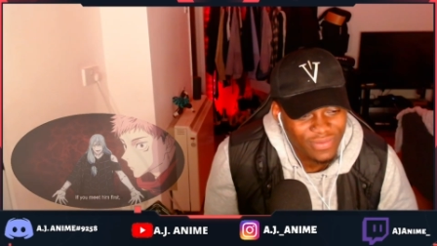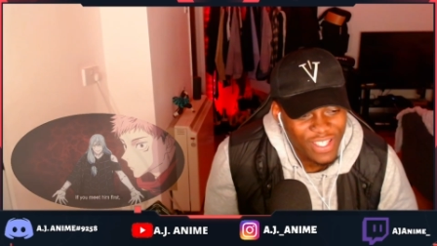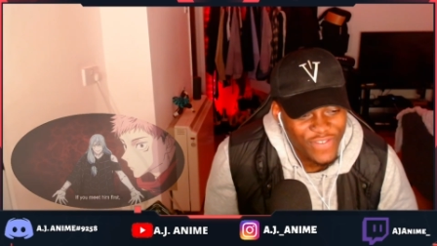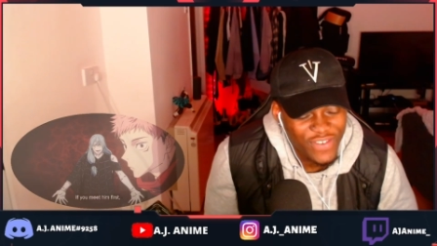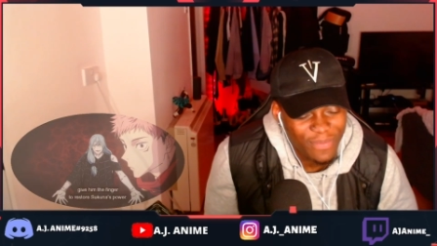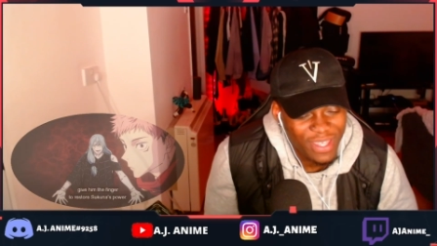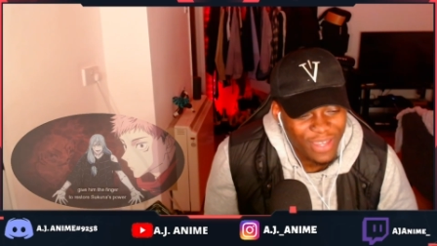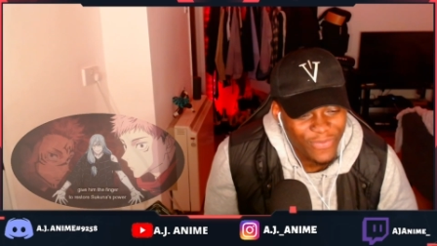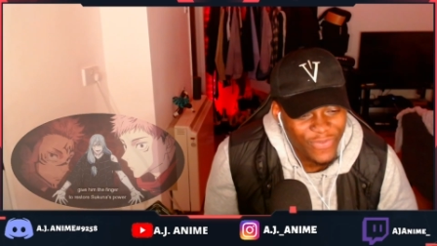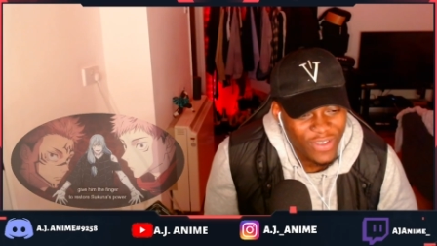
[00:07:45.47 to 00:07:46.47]
If you meet
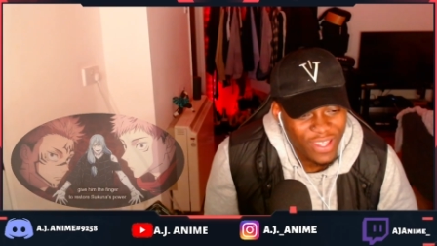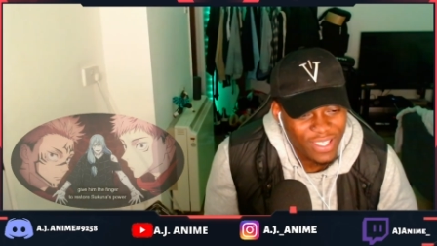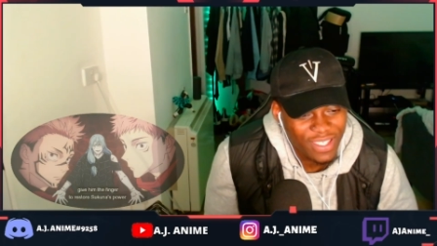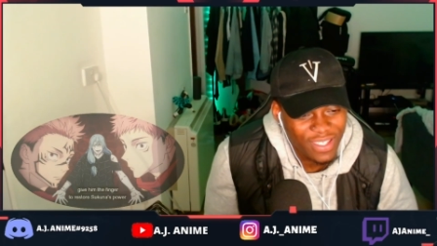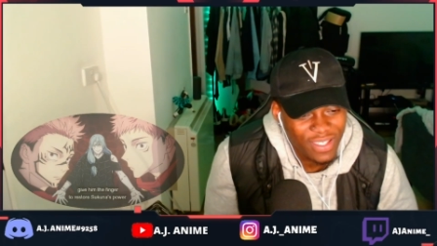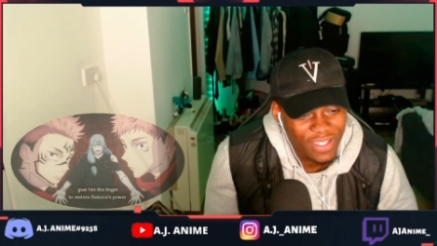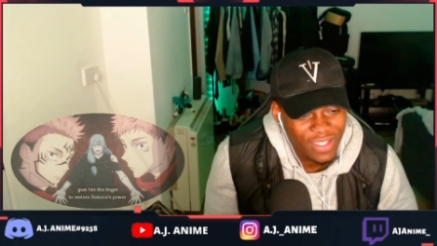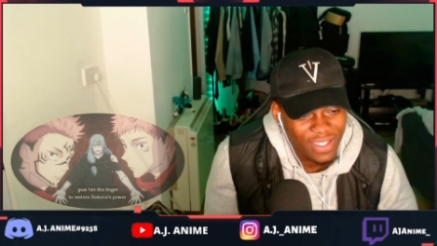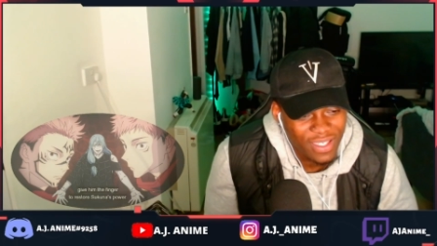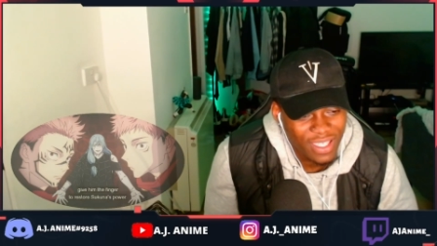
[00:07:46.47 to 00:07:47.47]
him first,
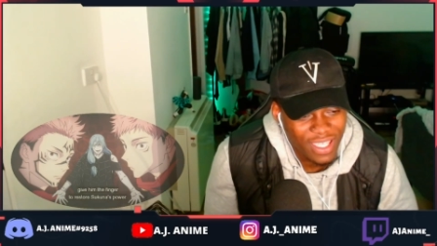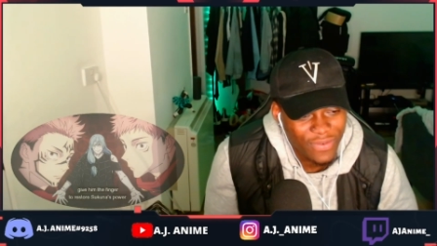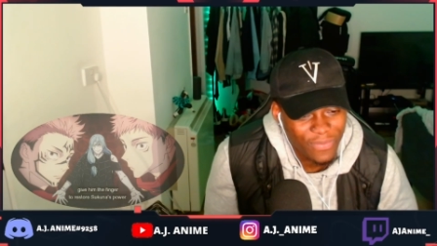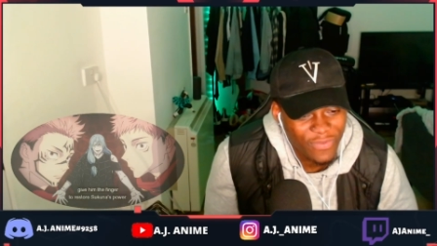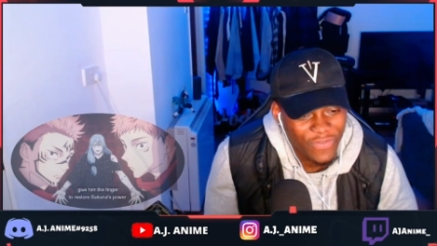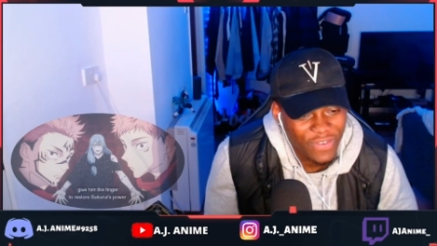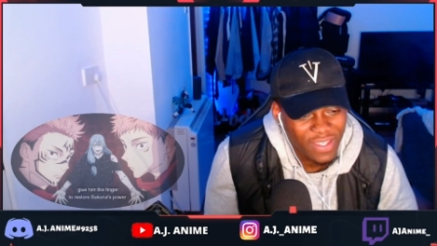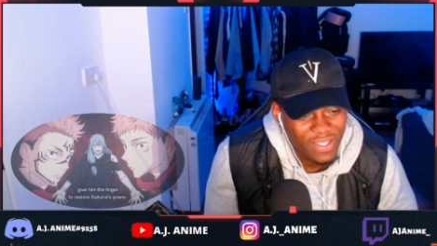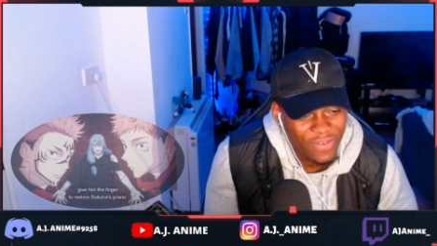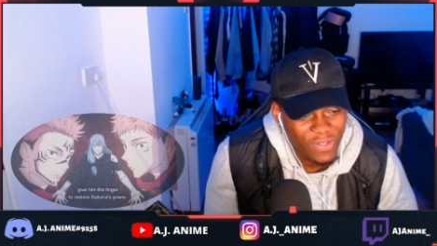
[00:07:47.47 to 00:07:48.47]
give him a
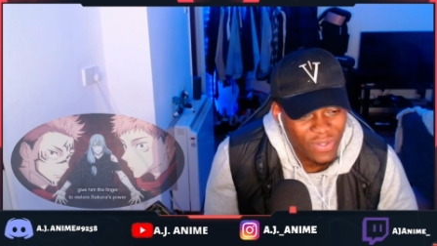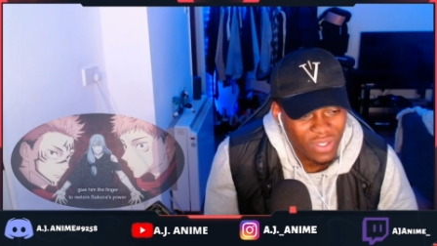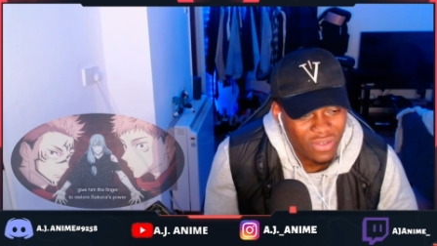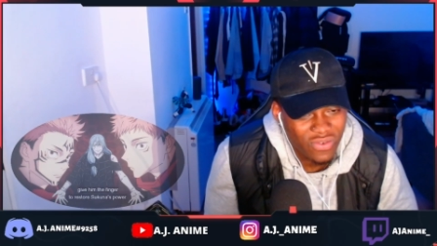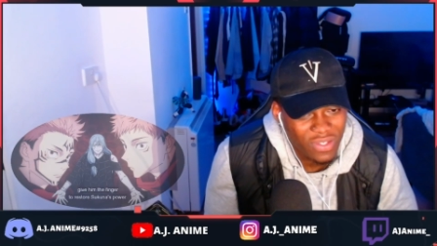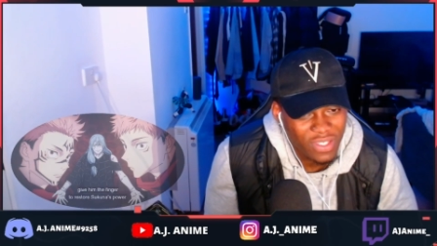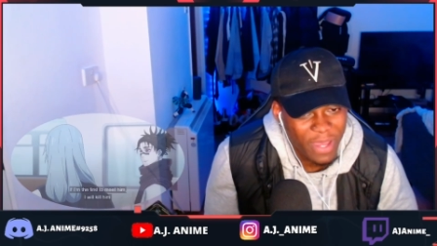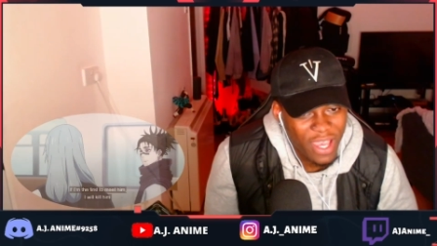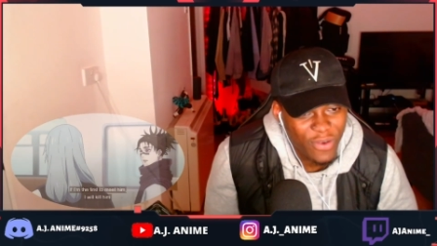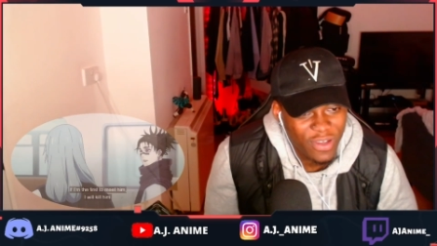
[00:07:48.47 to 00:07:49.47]
finger to restore Skuna's
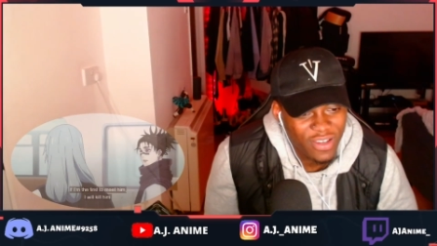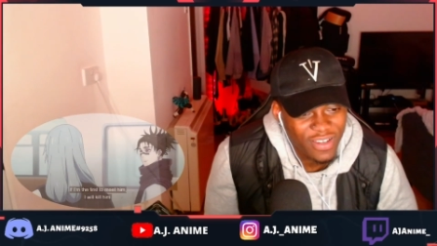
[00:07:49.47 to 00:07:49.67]
power.